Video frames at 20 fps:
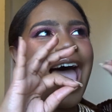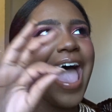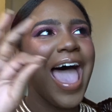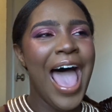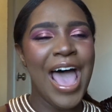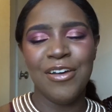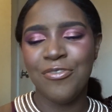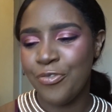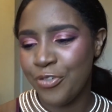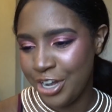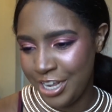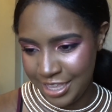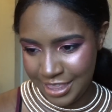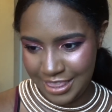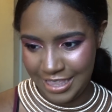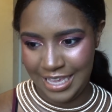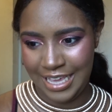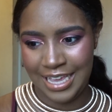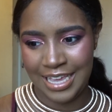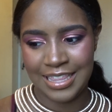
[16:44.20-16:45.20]

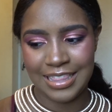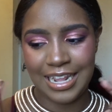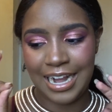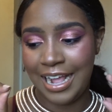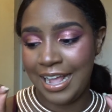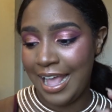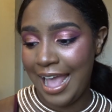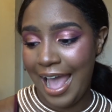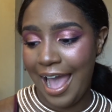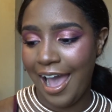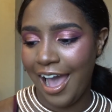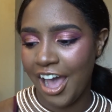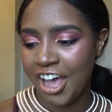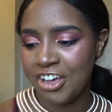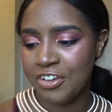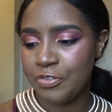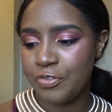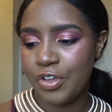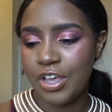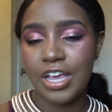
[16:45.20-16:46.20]
Everything that I
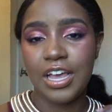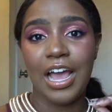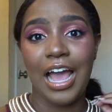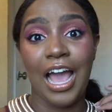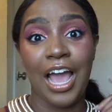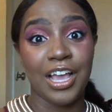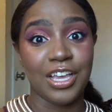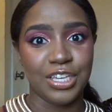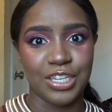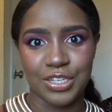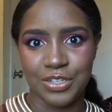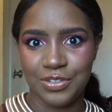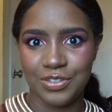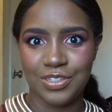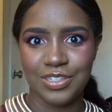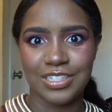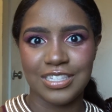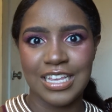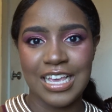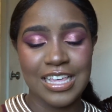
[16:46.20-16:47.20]
have, I
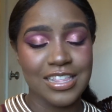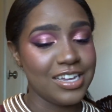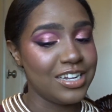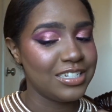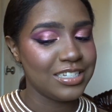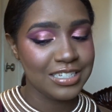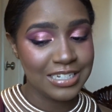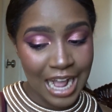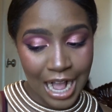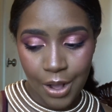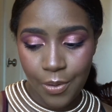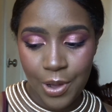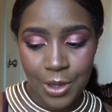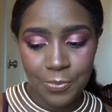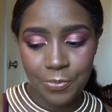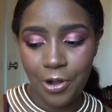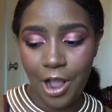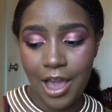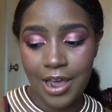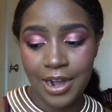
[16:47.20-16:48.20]
use. There's not
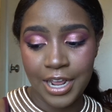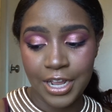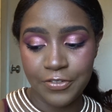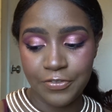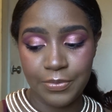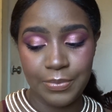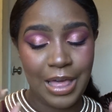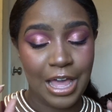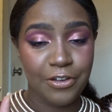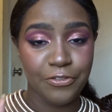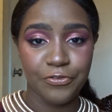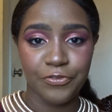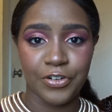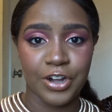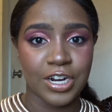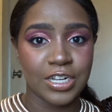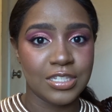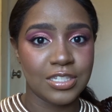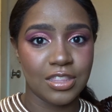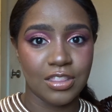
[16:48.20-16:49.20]
one product from that
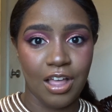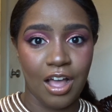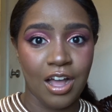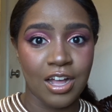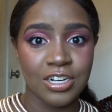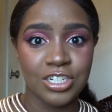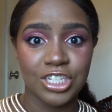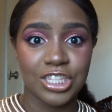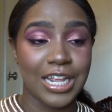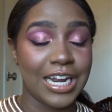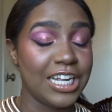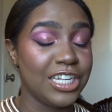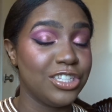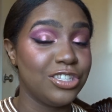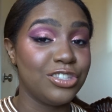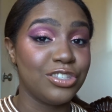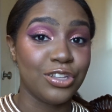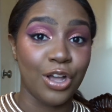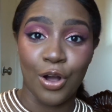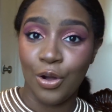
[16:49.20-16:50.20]
first launch that I
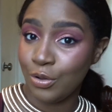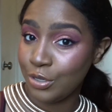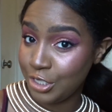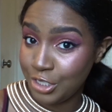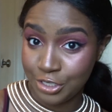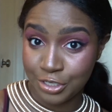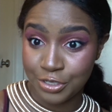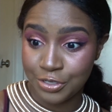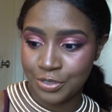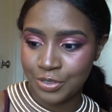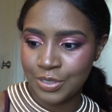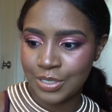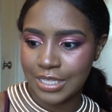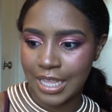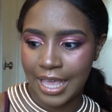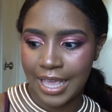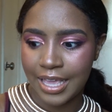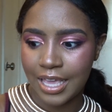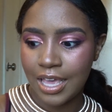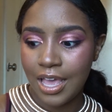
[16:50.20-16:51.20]
don't use.
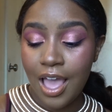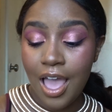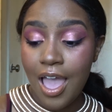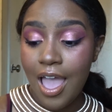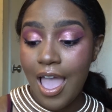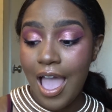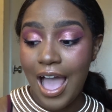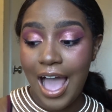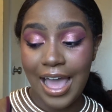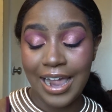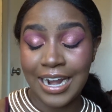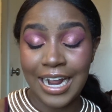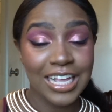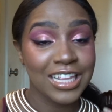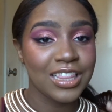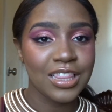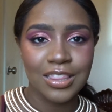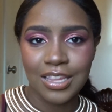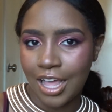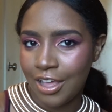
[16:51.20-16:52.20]
Like, and I
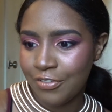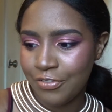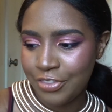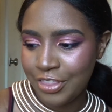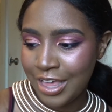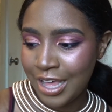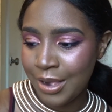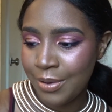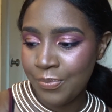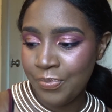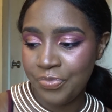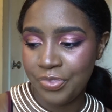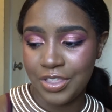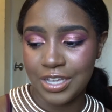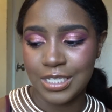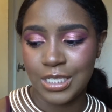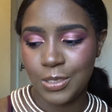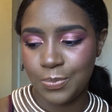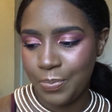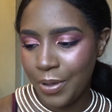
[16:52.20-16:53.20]
love them.
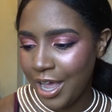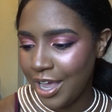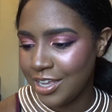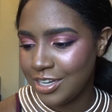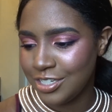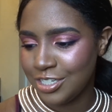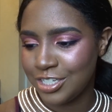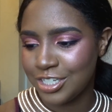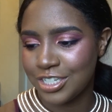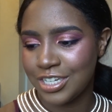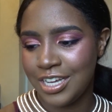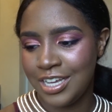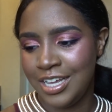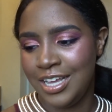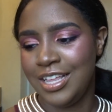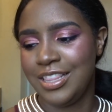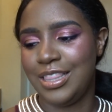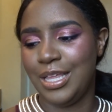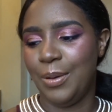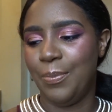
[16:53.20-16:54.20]
The sponge,
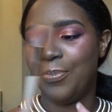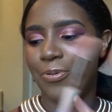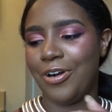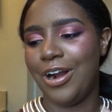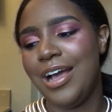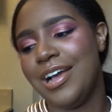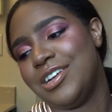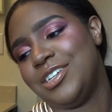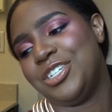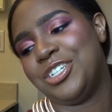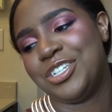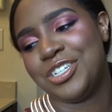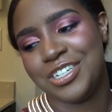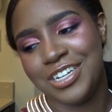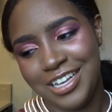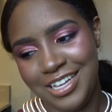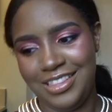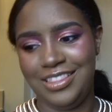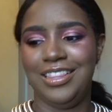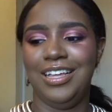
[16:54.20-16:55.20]
the brush,
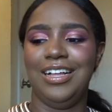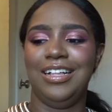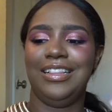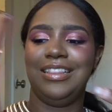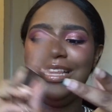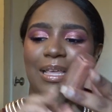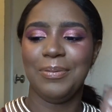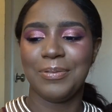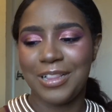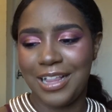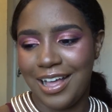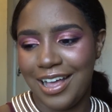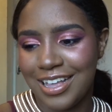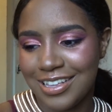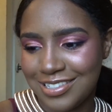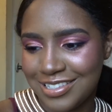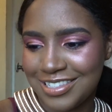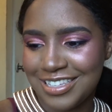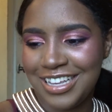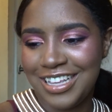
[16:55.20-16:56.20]
the lip
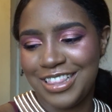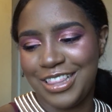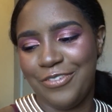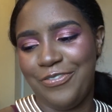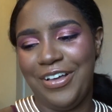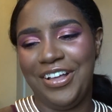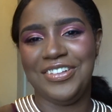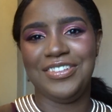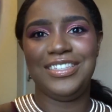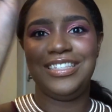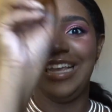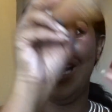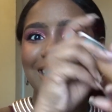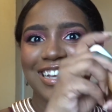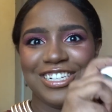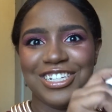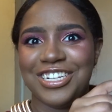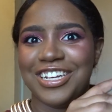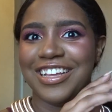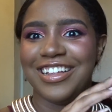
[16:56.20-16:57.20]
gloss, the
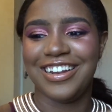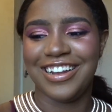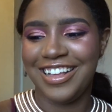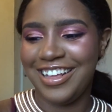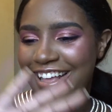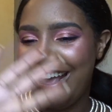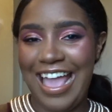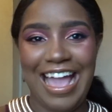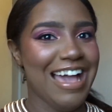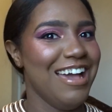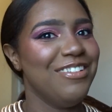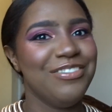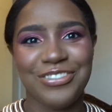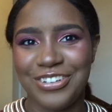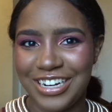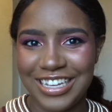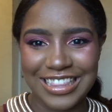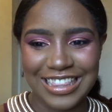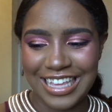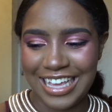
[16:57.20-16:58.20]
foundation,
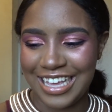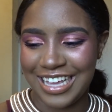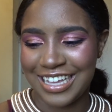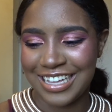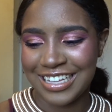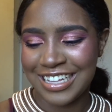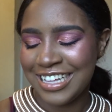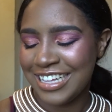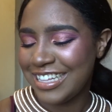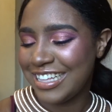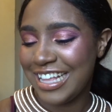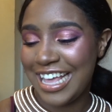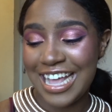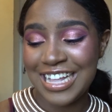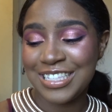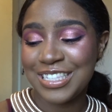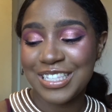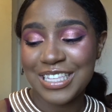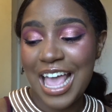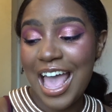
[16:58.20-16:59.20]
everything.
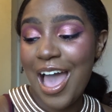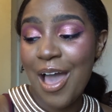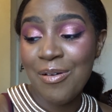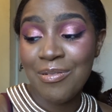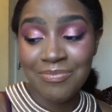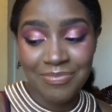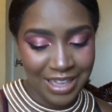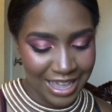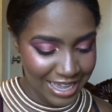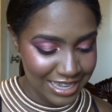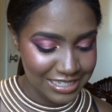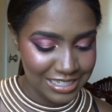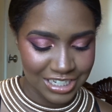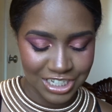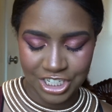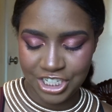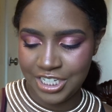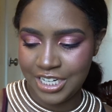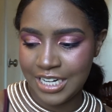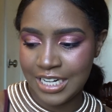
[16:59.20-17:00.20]
It's
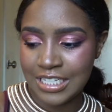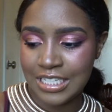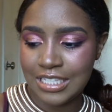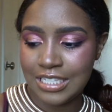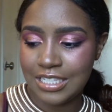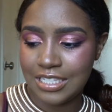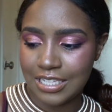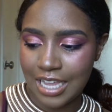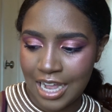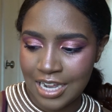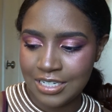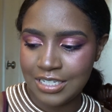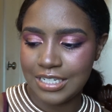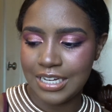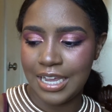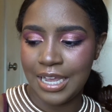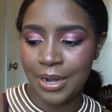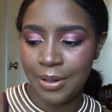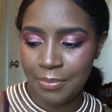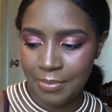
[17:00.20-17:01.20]
amazing. She did such
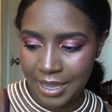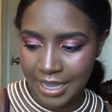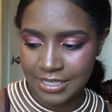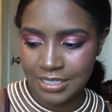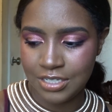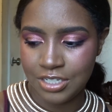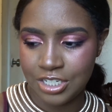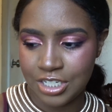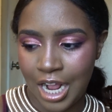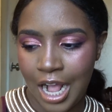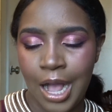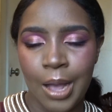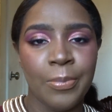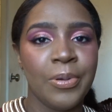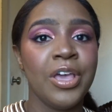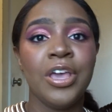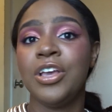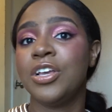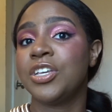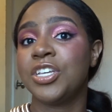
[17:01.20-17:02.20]
an amazing
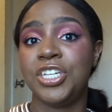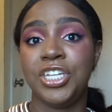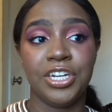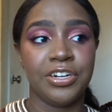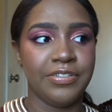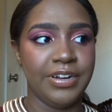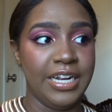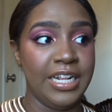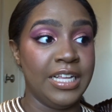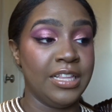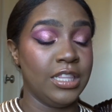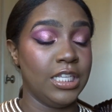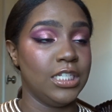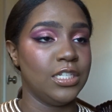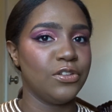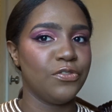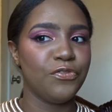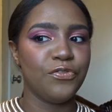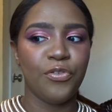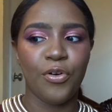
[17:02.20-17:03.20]
job curating
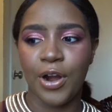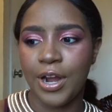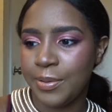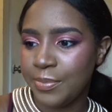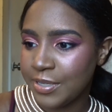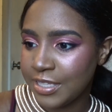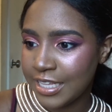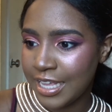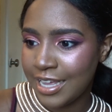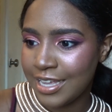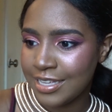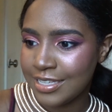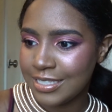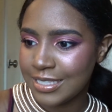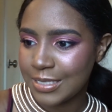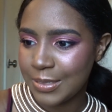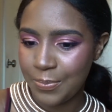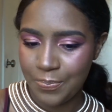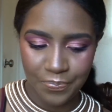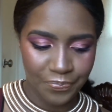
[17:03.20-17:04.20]
these
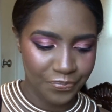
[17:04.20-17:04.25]
formulas,